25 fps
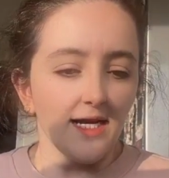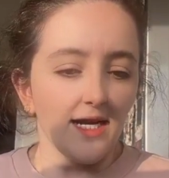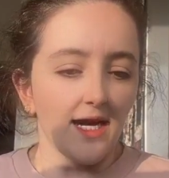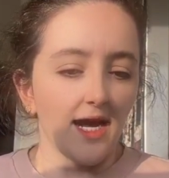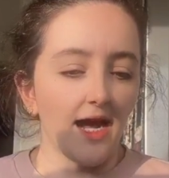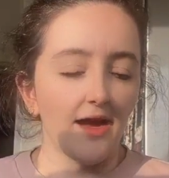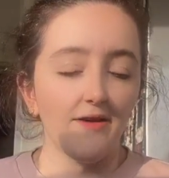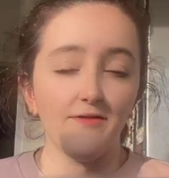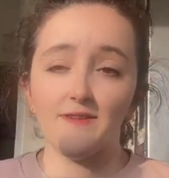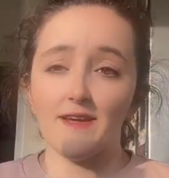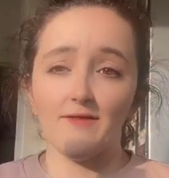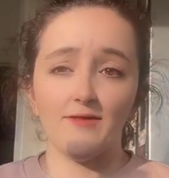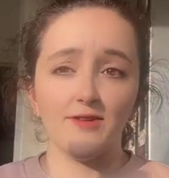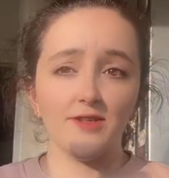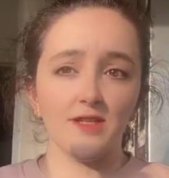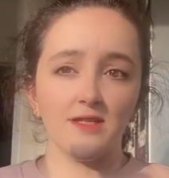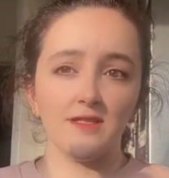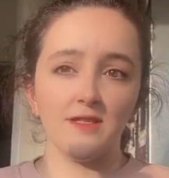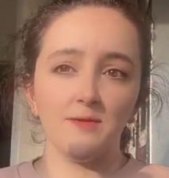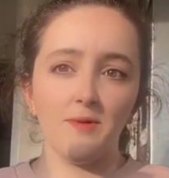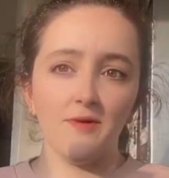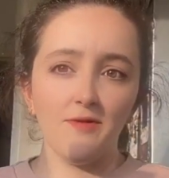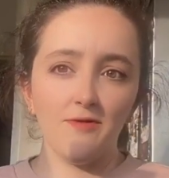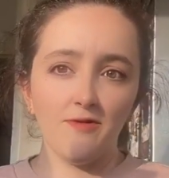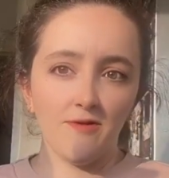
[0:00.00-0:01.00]
I've never done
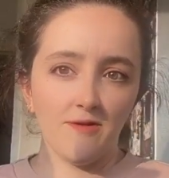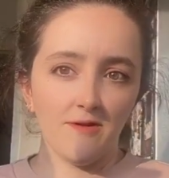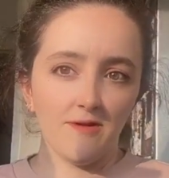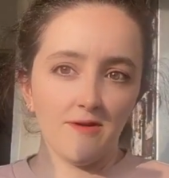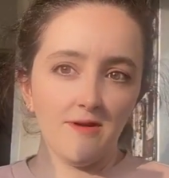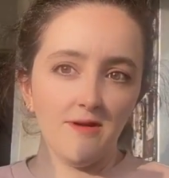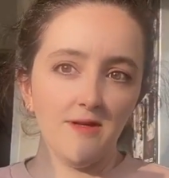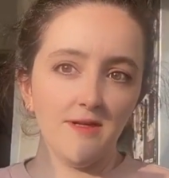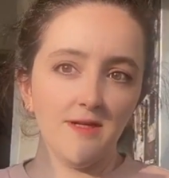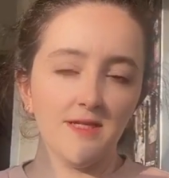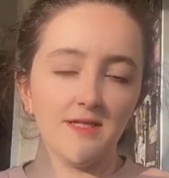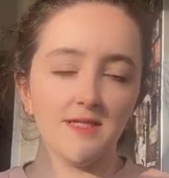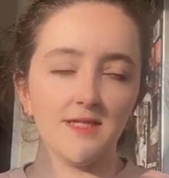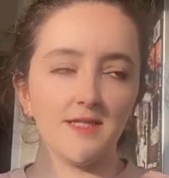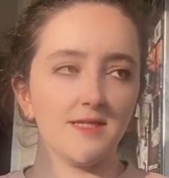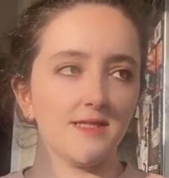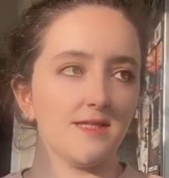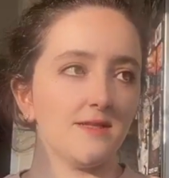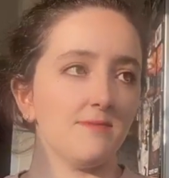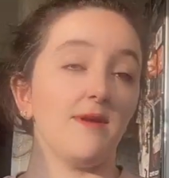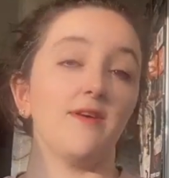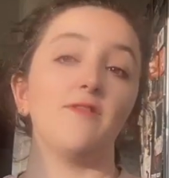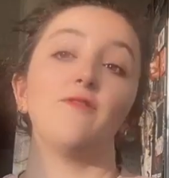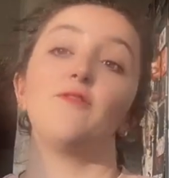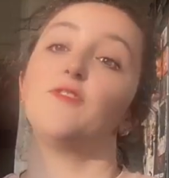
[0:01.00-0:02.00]
it before. This
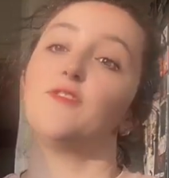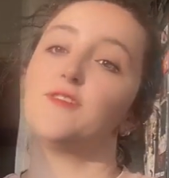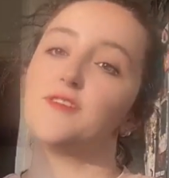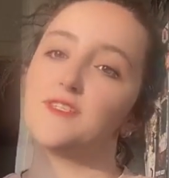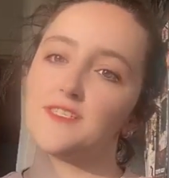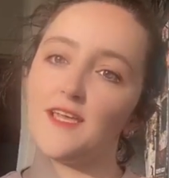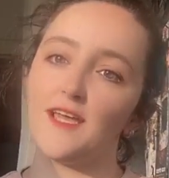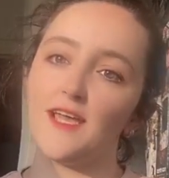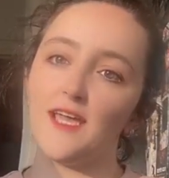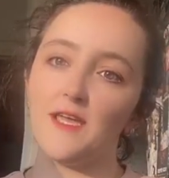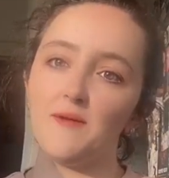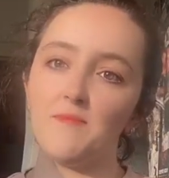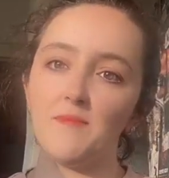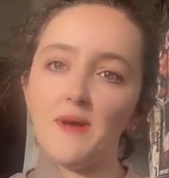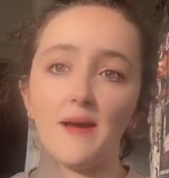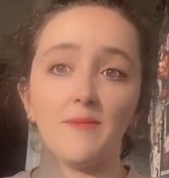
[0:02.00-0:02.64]
is my first time.